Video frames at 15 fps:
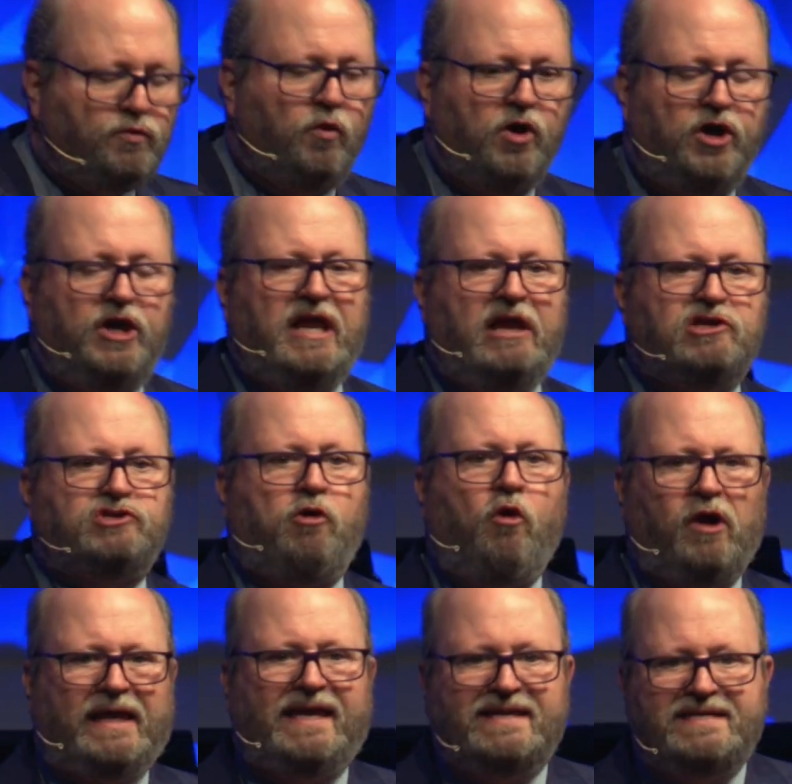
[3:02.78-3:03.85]
word is
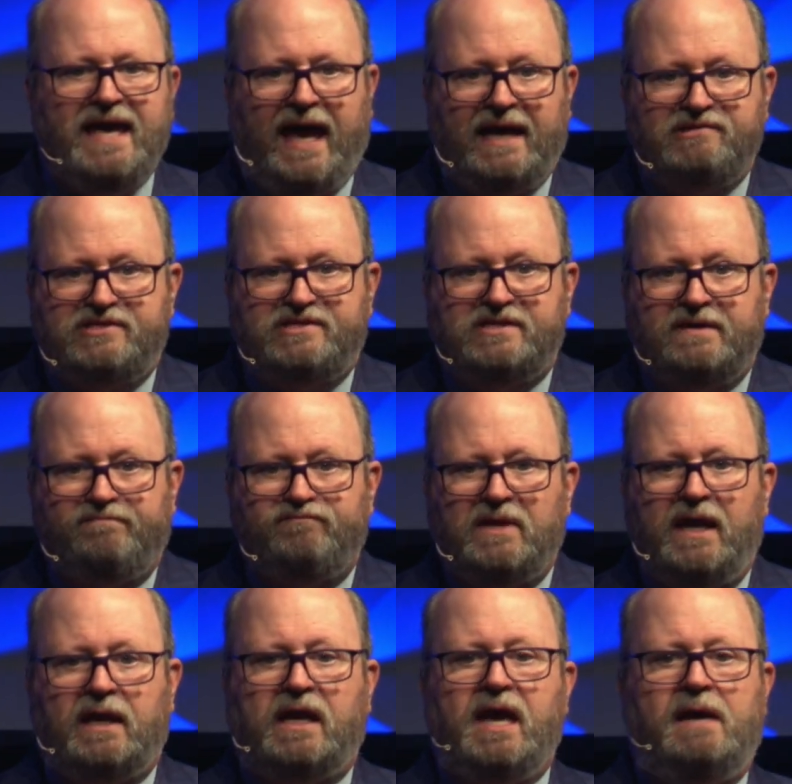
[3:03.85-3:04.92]
oikotes.
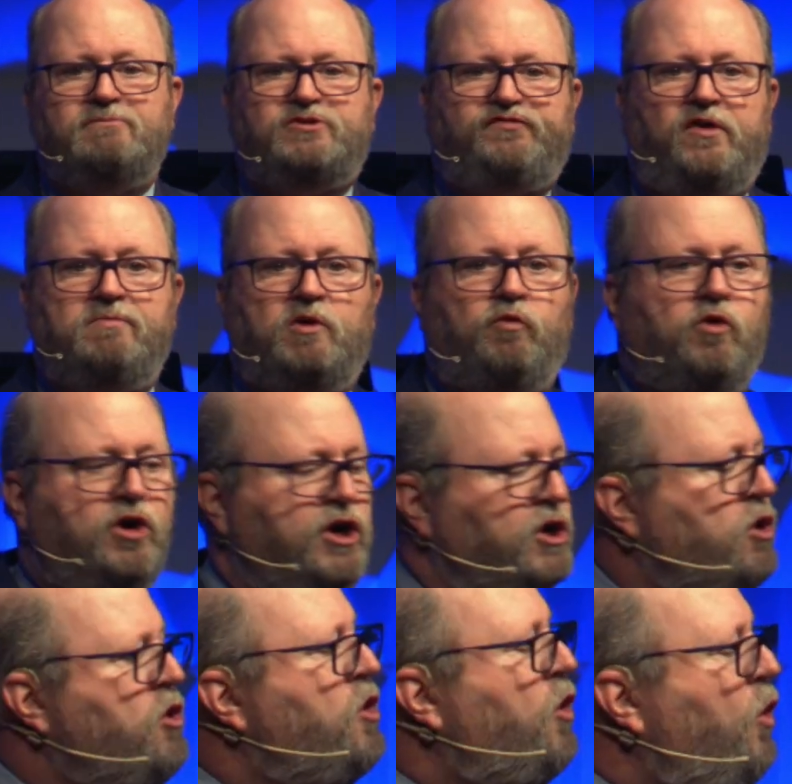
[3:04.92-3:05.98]
It comes from the word
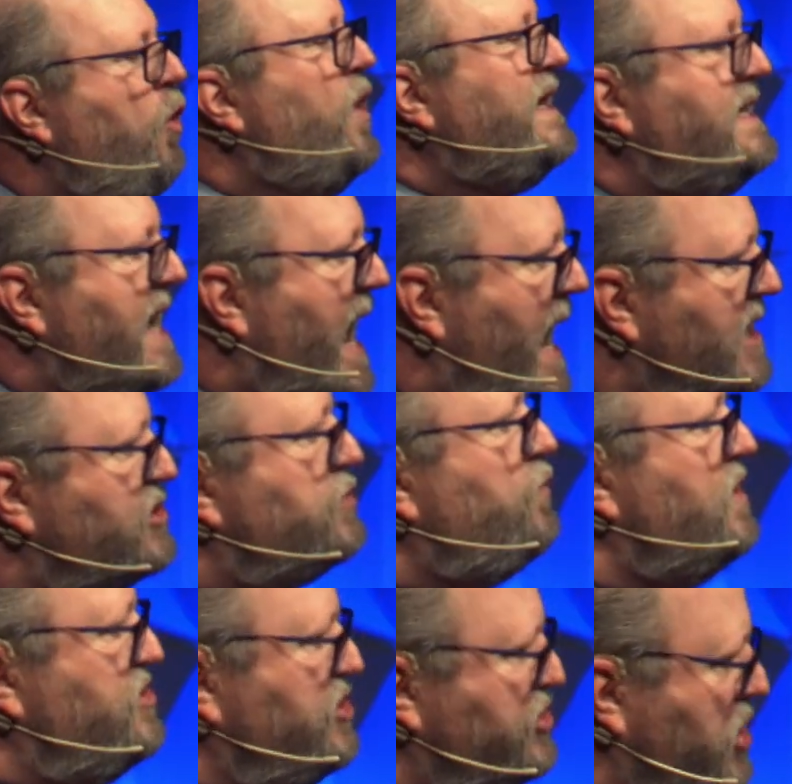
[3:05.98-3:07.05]
oikos,
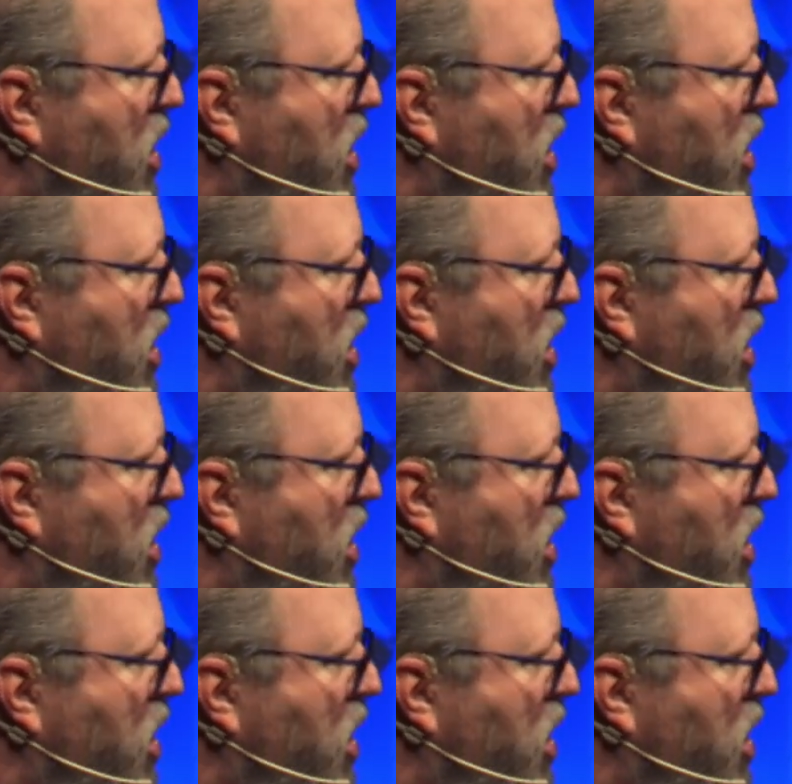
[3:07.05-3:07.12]
which is